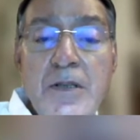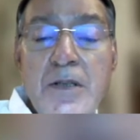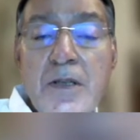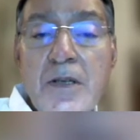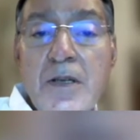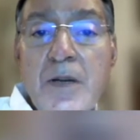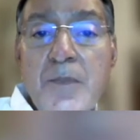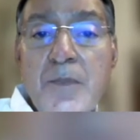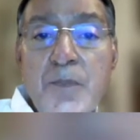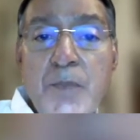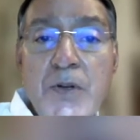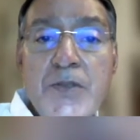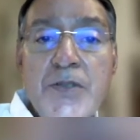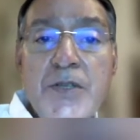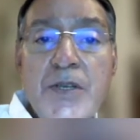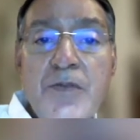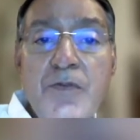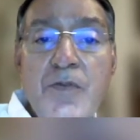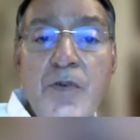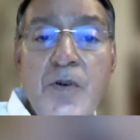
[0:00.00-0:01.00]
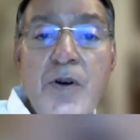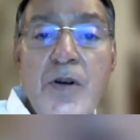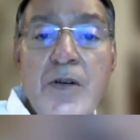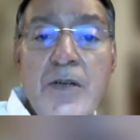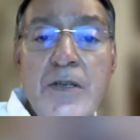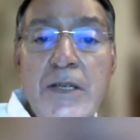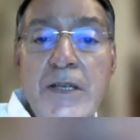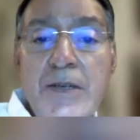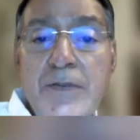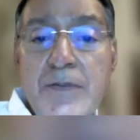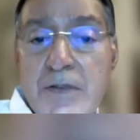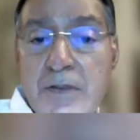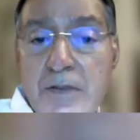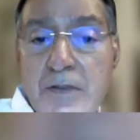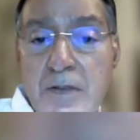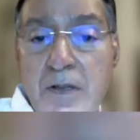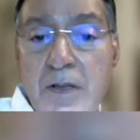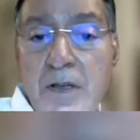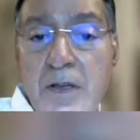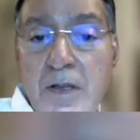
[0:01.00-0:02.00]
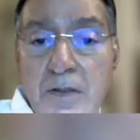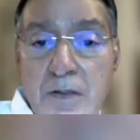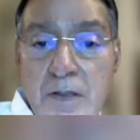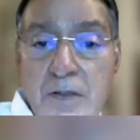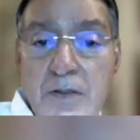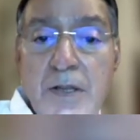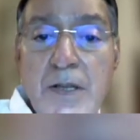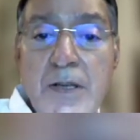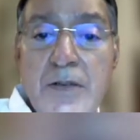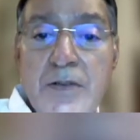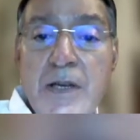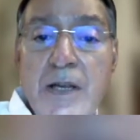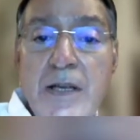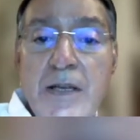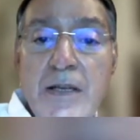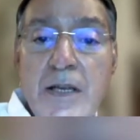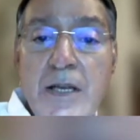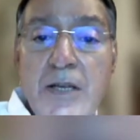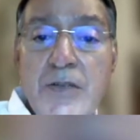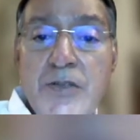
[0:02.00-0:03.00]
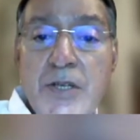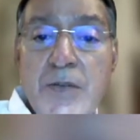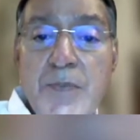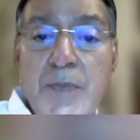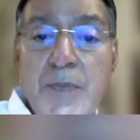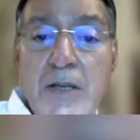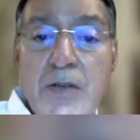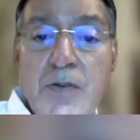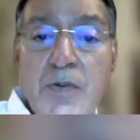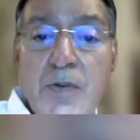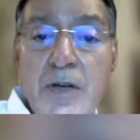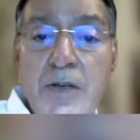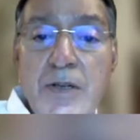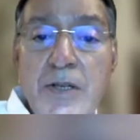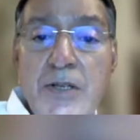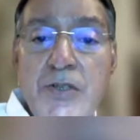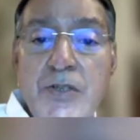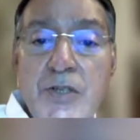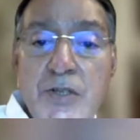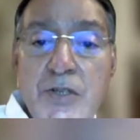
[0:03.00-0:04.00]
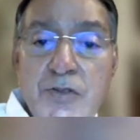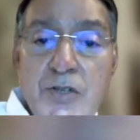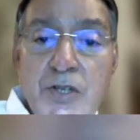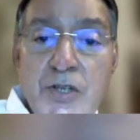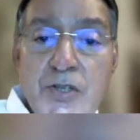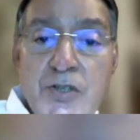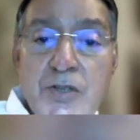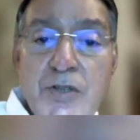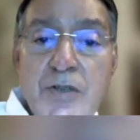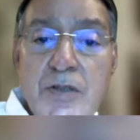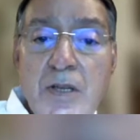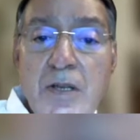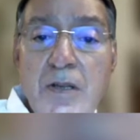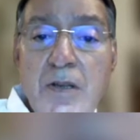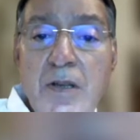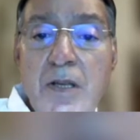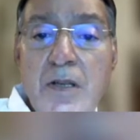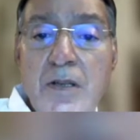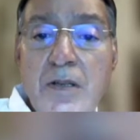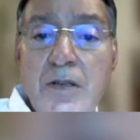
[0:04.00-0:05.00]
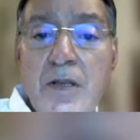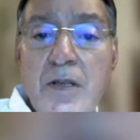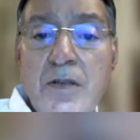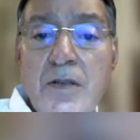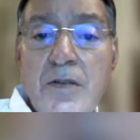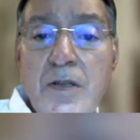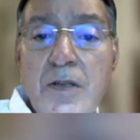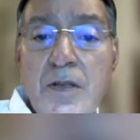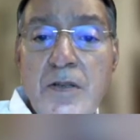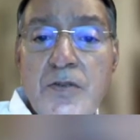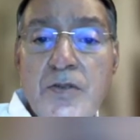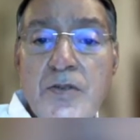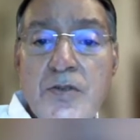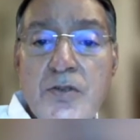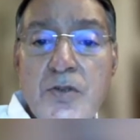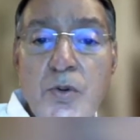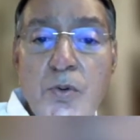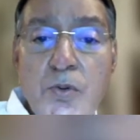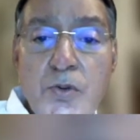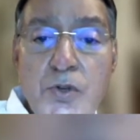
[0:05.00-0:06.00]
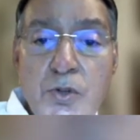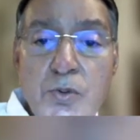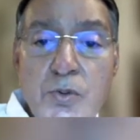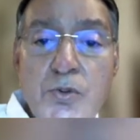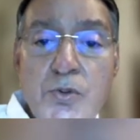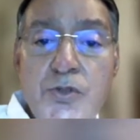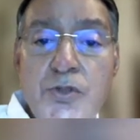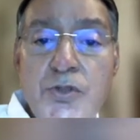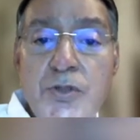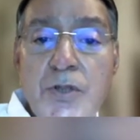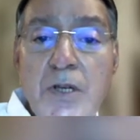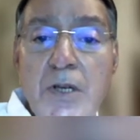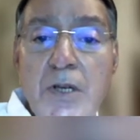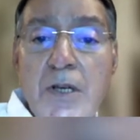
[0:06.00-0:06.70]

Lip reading: the numbers involved, even other things like aging macular degeneration, I think that it's so huge